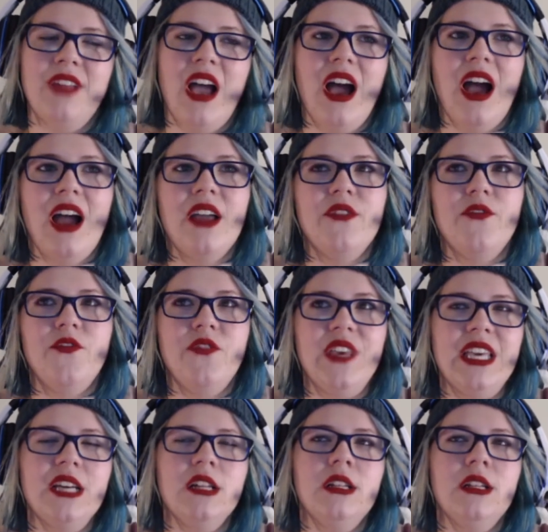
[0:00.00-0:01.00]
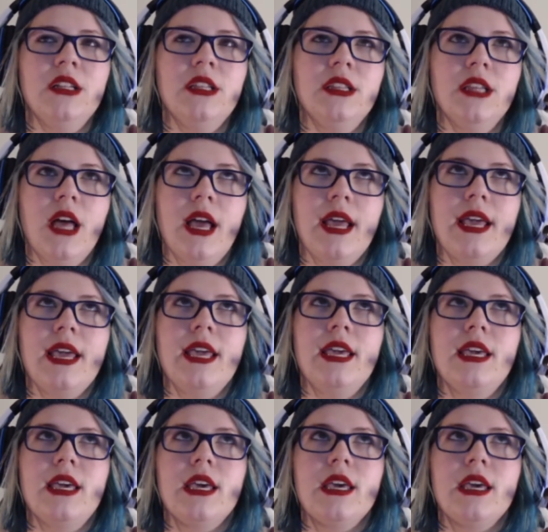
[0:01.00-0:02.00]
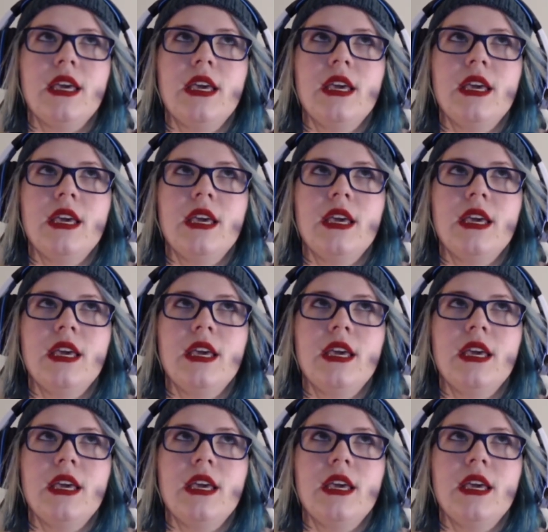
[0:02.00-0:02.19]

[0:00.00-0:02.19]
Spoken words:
I feel like